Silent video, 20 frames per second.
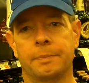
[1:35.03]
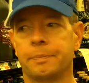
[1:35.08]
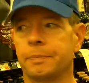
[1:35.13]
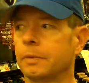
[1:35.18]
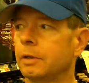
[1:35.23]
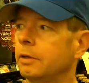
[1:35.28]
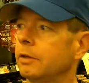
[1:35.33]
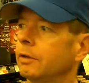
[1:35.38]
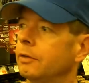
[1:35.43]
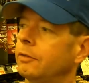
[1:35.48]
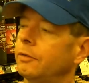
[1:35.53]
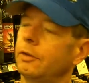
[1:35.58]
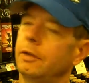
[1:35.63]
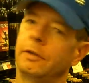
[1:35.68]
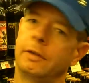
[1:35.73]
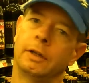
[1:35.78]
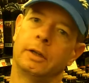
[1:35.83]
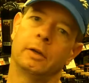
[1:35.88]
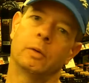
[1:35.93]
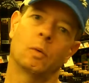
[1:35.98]
You can
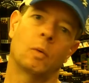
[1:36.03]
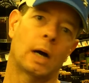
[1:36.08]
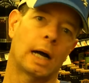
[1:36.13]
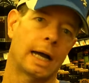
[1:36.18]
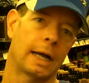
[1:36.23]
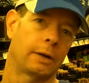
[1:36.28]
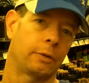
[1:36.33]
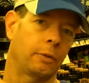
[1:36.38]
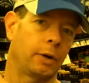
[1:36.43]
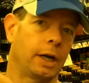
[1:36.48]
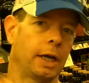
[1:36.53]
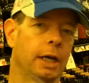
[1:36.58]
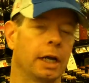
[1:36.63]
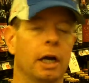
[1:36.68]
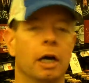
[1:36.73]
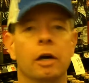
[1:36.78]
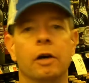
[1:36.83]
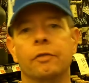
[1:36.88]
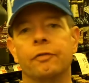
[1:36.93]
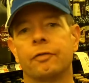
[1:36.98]
see the wide array
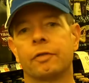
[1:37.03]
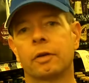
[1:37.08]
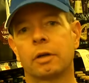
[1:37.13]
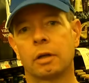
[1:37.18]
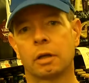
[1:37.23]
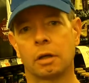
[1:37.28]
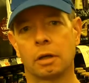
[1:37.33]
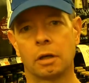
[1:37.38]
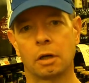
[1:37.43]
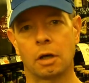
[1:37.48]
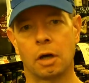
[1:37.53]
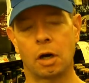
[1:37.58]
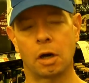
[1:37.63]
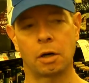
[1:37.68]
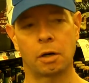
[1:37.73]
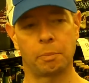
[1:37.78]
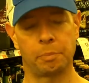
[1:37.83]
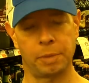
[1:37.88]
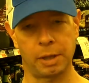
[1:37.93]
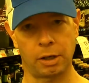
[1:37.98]
of
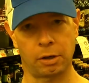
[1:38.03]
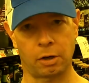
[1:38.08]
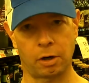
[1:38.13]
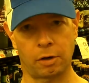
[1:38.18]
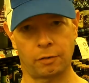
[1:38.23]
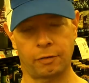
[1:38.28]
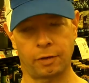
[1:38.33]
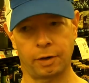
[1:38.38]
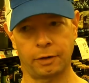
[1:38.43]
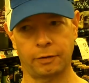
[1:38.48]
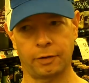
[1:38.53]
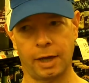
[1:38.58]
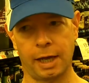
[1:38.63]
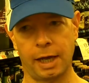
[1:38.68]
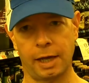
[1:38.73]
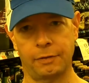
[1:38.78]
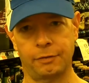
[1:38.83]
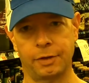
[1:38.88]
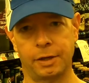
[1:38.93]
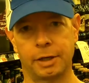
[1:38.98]
beer offerings they
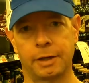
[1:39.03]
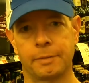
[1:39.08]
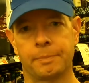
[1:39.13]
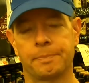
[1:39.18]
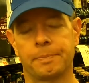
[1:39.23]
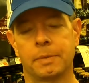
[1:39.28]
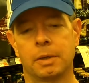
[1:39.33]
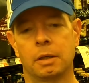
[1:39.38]
have here.